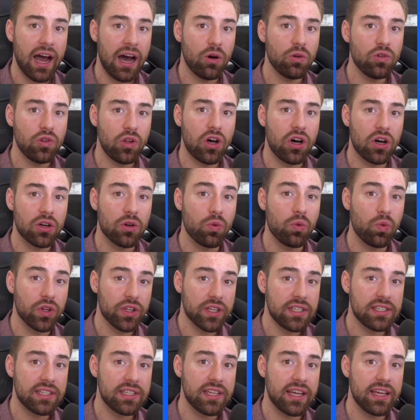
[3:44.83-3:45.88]
How long
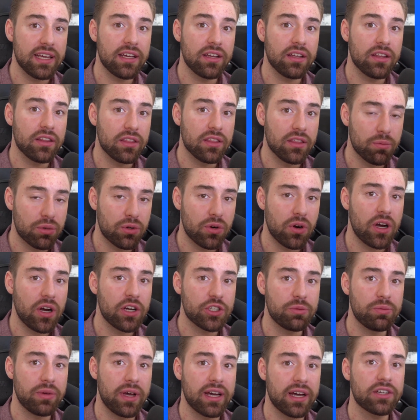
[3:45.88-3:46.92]
will it take the
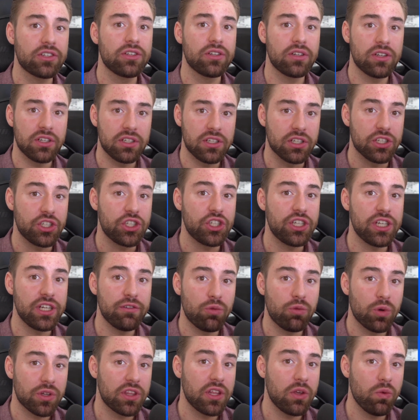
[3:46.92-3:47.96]
prospect to
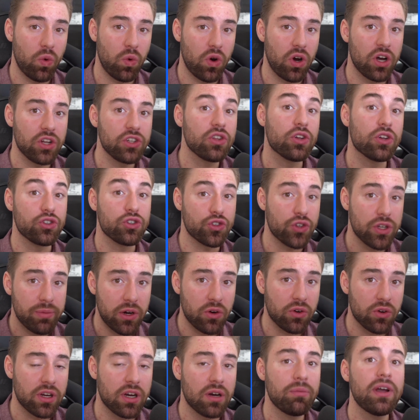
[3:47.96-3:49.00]
achieve what they want, their
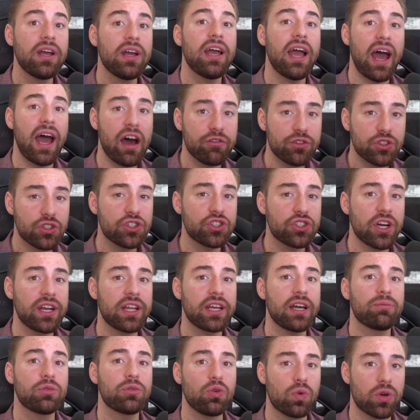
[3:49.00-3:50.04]
dream outcome, after
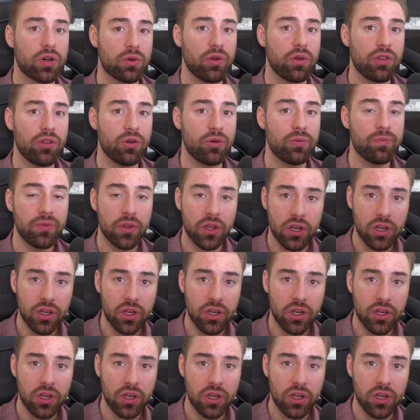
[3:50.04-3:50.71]
signing up to work with you?